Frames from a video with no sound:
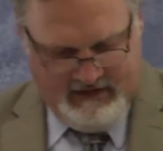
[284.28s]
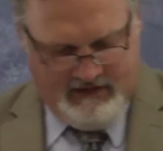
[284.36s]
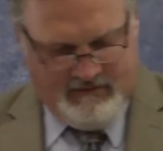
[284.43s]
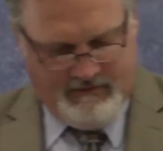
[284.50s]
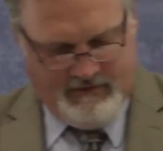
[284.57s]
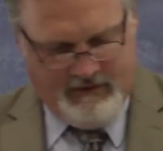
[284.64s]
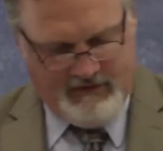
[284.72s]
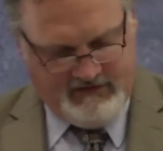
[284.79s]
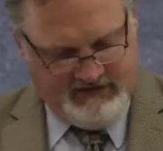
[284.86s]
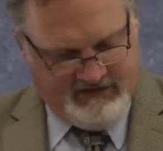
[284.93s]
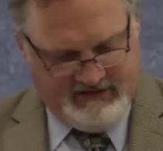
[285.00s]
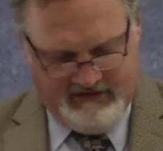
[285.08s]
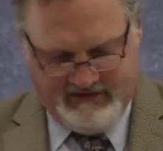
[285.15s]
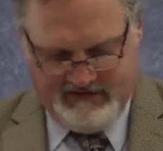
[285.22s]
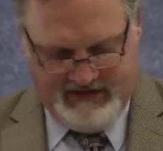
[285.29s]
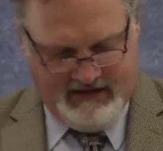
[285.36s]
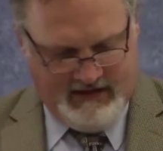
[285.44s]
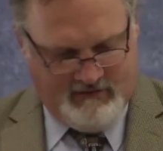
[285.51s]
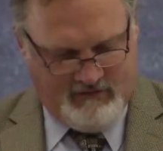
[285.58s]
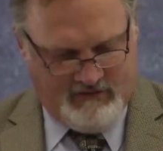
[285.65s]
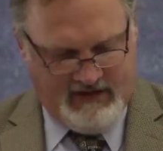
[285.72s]
The Pharisees in this
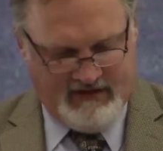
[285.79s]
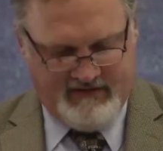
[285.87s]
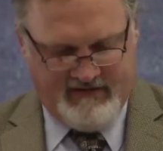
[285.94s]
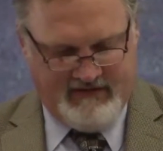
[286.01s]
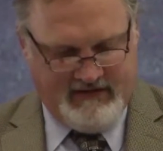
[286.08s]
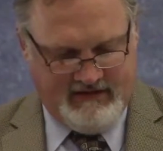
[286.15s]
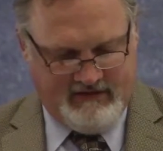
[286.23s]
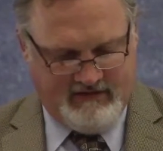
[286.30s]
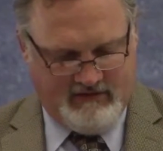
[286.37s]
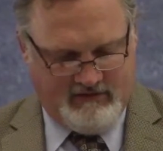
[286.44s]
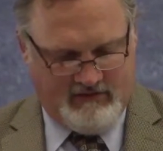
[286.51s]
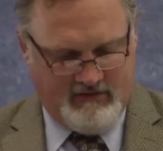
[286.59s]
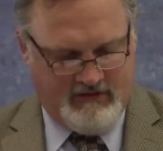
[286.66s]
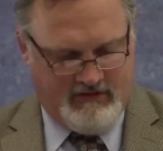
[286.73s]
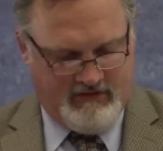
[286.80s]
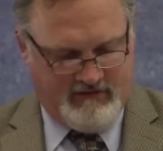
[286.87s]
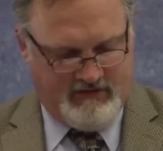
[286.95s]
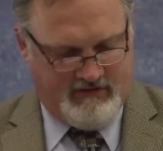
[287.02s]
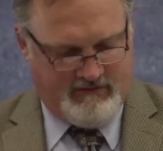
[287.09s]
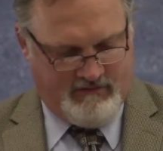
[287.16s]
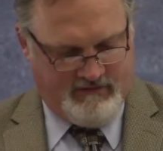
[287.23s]
account were not seeking to learn
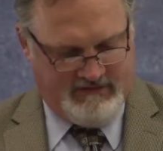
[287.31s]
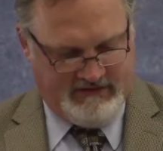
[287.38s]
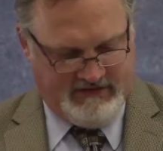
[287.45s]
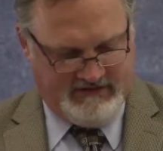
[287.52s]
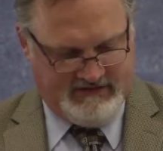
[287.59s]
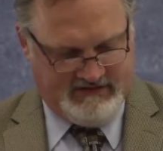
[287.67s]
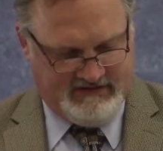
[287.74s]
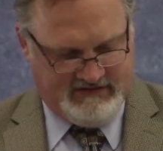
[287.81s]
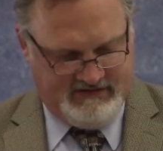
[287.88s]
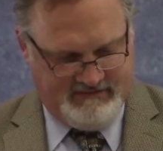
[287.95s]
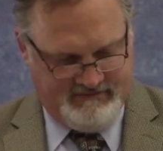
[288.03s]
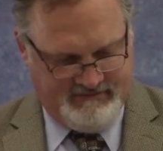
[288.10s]
anything from Jesus,